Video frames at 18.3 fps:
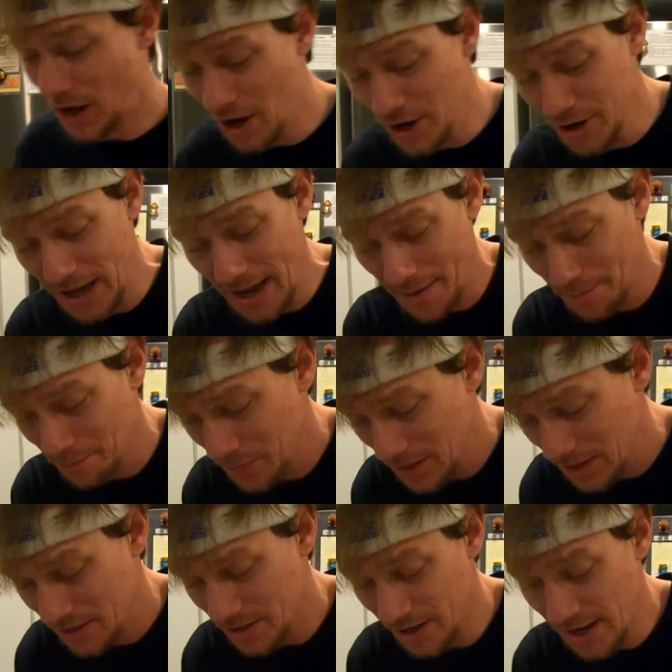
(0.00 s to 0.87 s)
Okay,
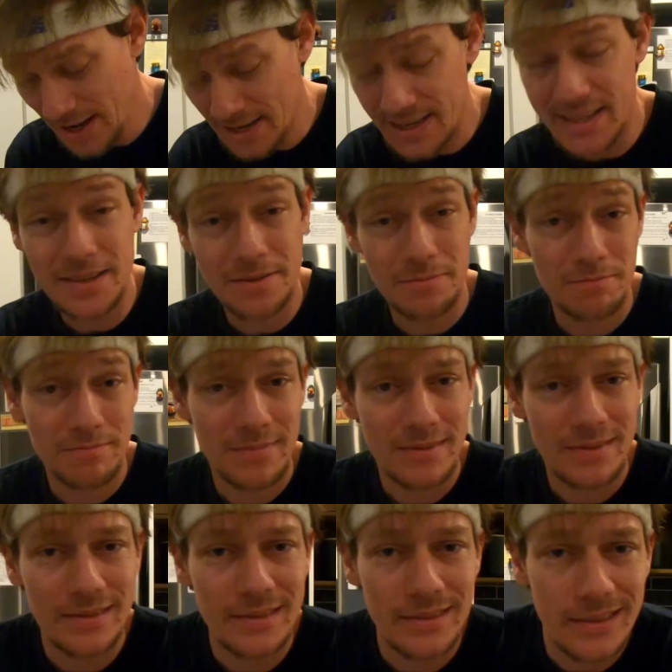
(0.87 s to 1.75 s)
so next,
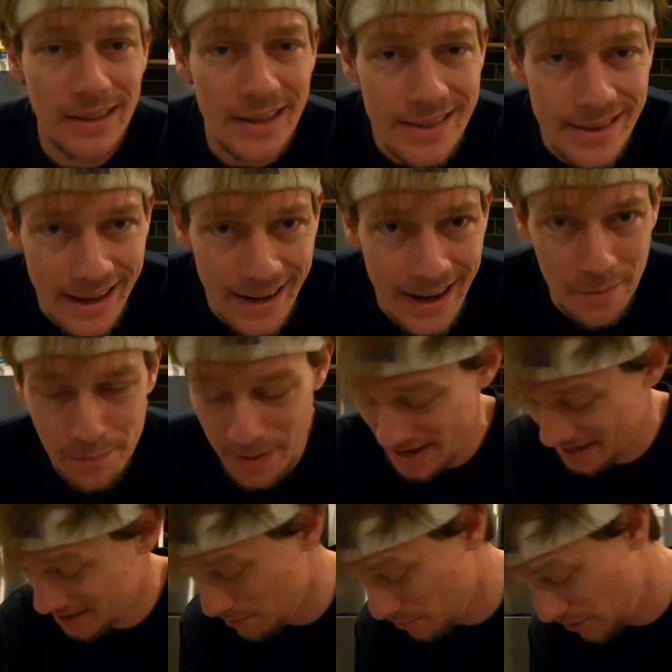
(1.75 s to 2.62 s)
let's get our piece of